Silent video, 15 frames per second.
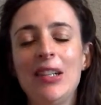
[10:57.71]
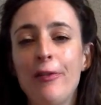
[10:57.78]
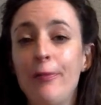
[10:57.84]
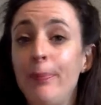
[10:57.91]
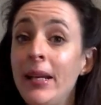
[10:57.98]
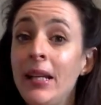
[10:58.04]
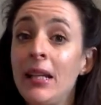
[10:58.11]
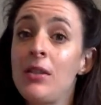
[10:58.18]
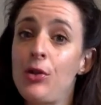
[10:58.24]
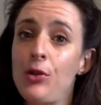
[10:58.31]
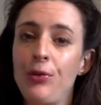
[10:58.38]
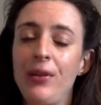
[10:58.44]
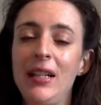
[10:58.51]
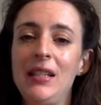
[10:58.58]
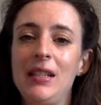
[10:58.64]
of being
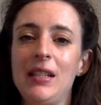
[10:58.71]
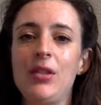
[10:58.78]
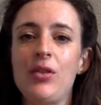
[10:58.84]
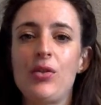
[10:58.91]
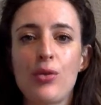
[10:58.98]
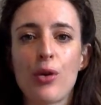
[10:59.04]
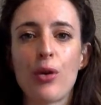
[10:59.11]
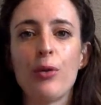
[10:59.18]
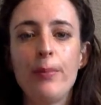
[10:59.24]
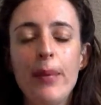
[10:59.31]
treated so